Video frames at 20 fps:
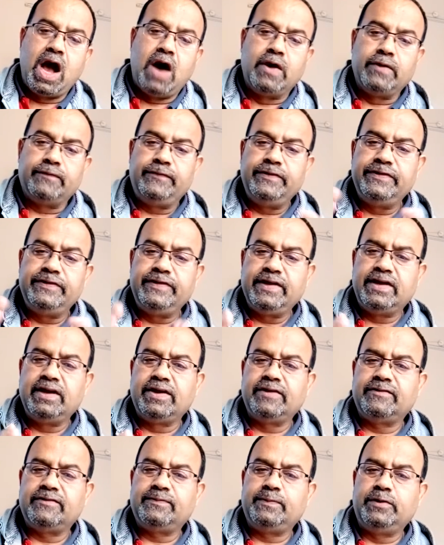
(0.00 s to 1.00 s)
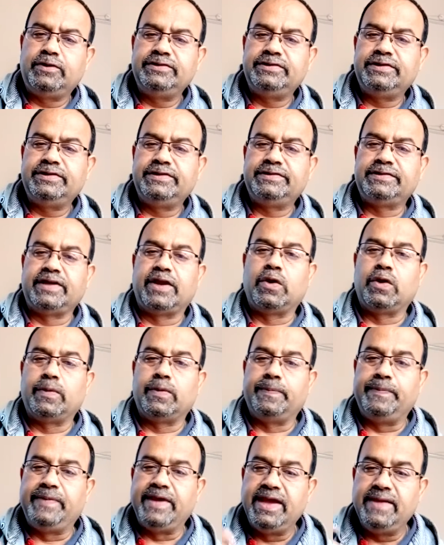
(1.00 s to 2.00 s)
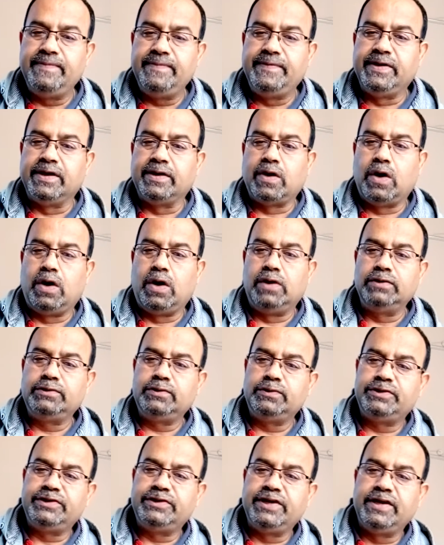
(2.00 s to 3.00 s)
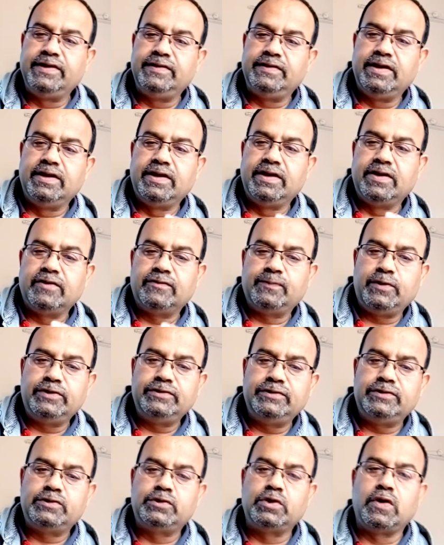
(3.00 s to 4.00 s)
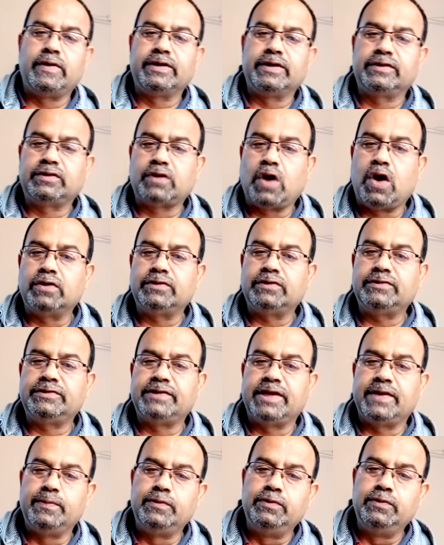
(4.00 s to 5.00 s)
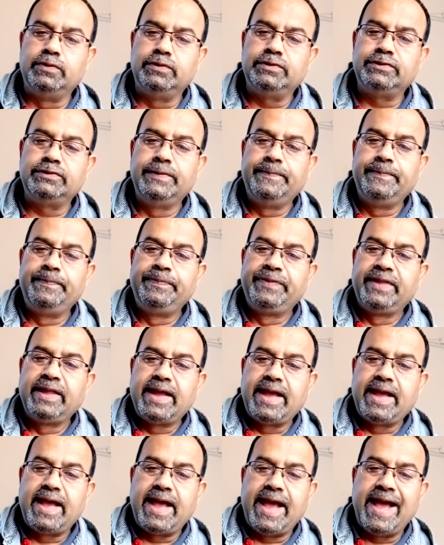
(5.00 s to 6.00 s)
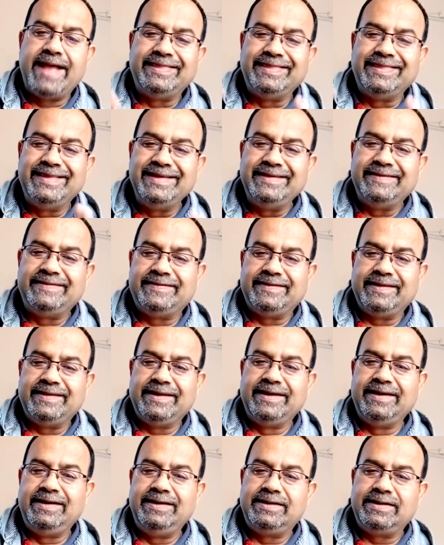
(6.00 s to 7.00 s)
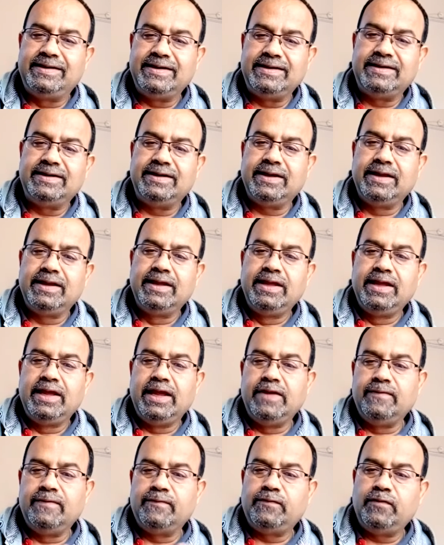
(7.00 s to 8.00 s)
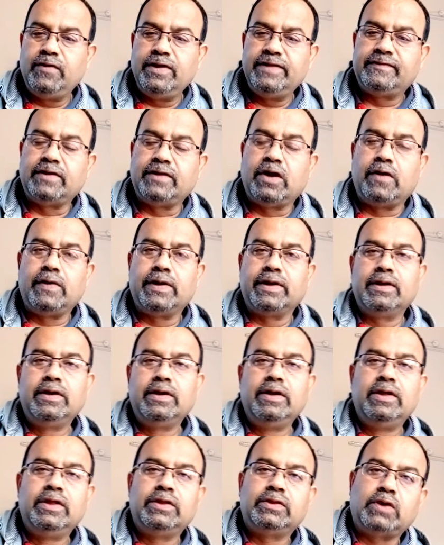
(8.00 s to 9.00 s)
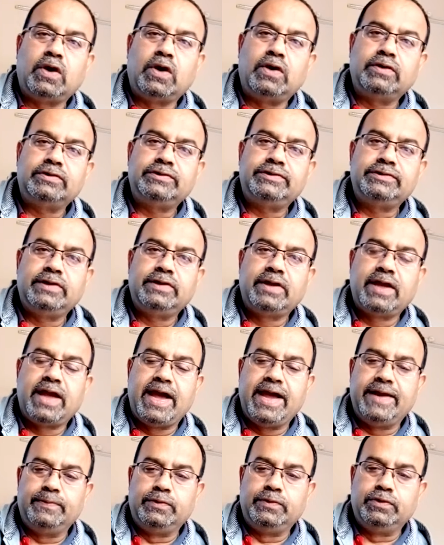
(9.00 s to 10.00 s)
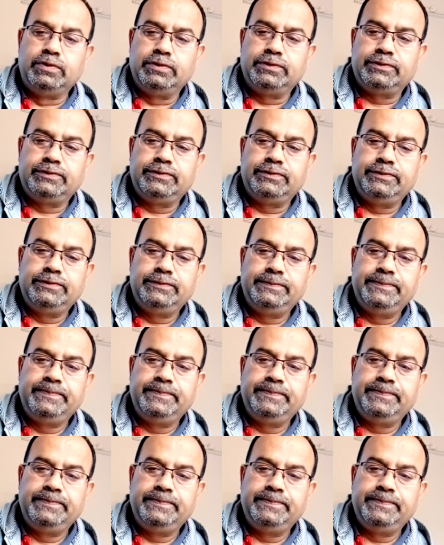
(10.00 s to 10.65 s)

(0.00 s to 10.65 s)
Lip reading: Our physical responses and our behavior also change in response to our thoughts and moods, and this in turn influence our thoughts and moods.